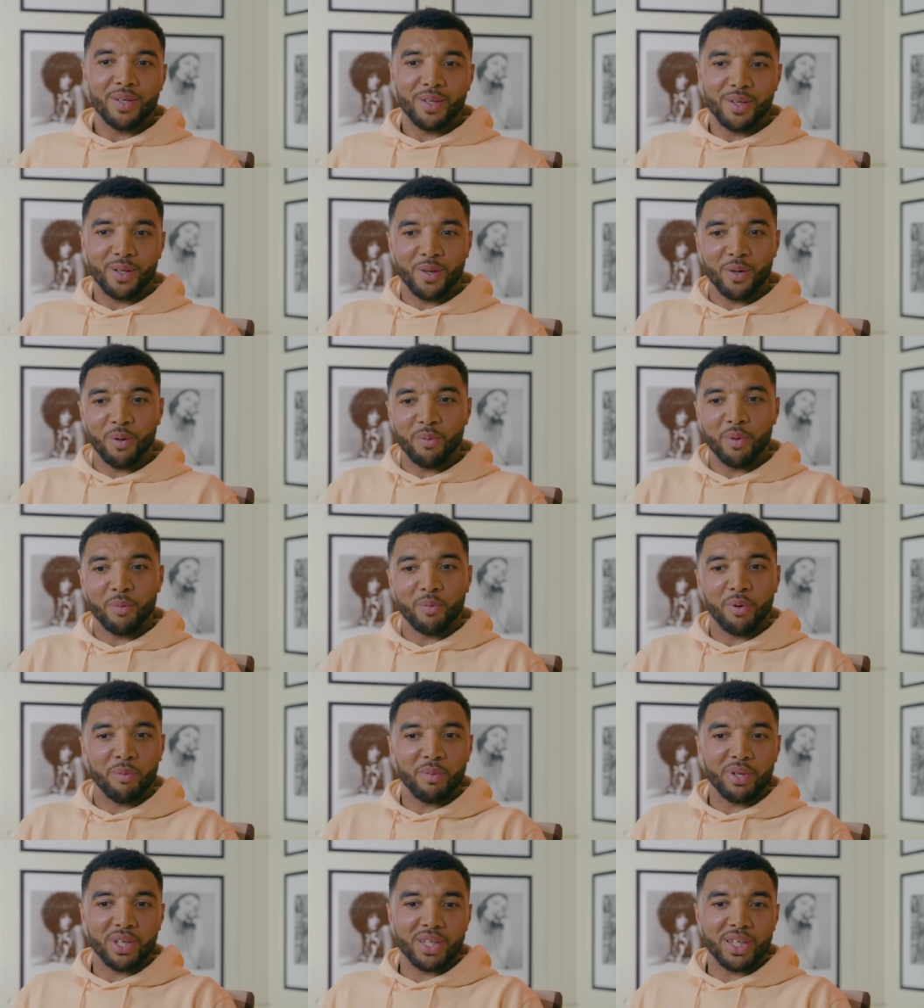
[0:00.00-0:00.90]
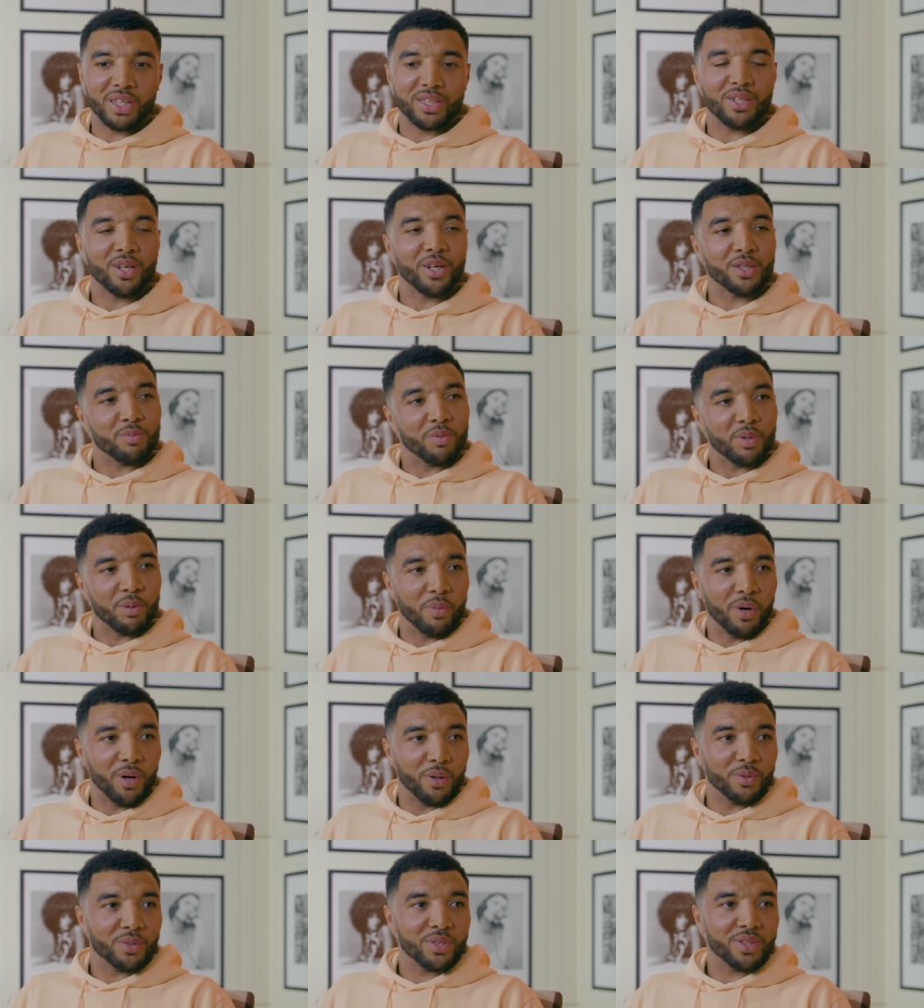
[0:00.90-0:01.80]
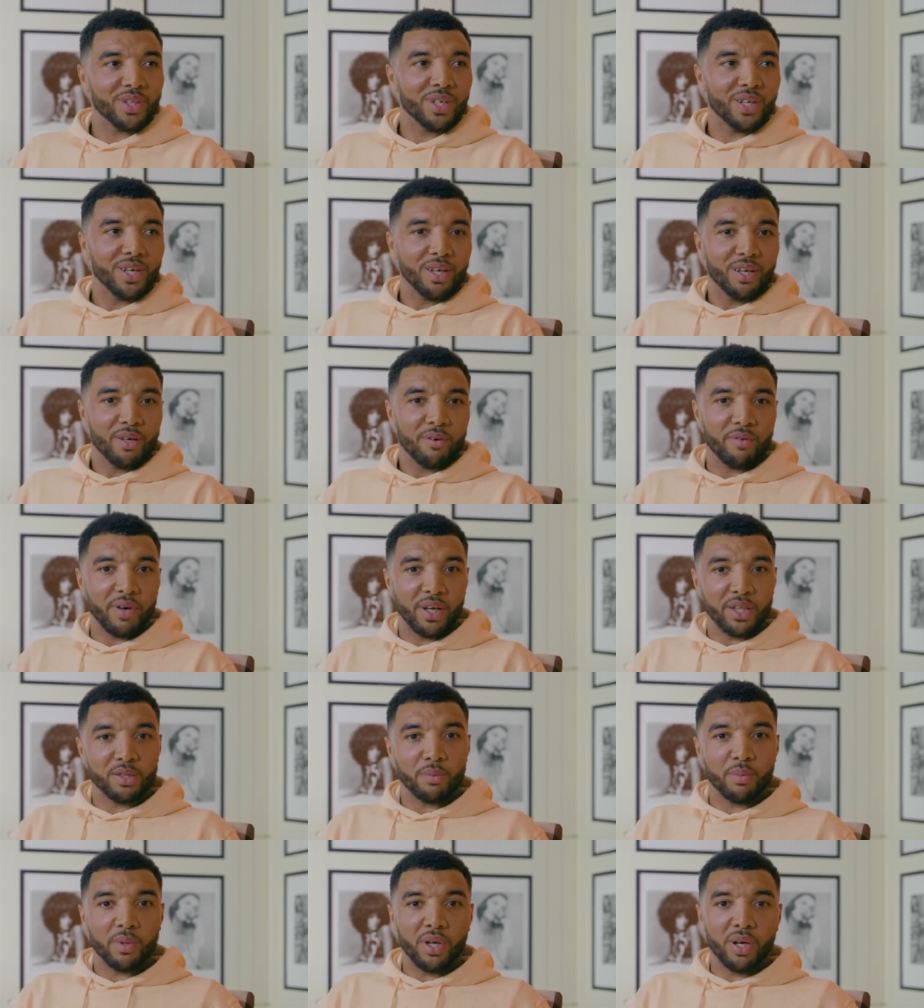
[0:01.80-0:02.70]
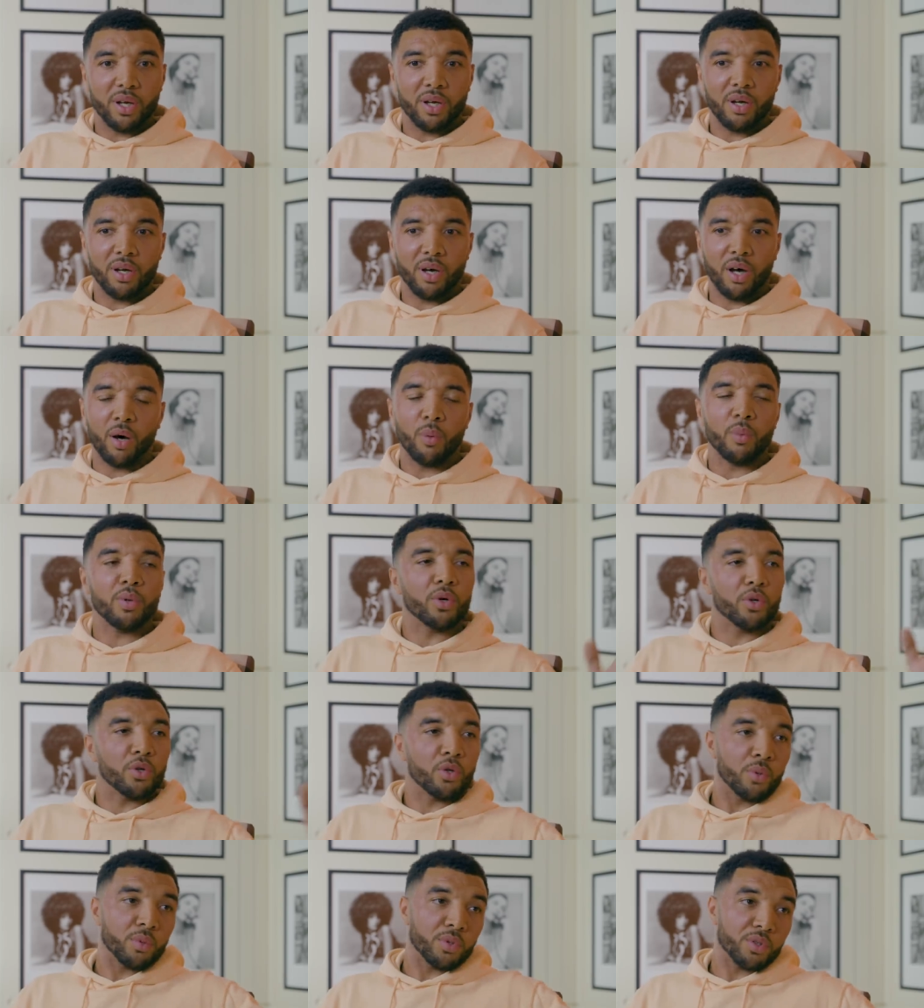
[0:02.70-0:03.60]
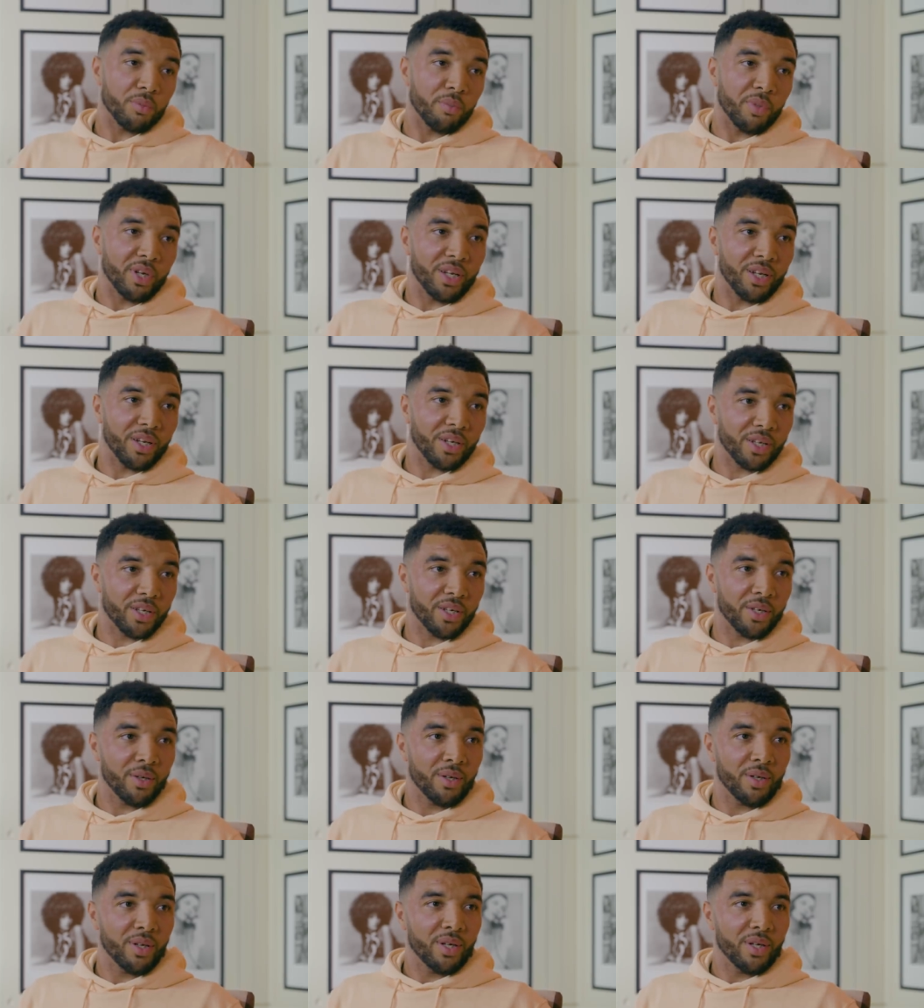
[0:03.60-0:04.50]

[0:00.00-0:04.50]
the club that probably dislikes me the most, fans will be like, oh, we could do with somebody like you.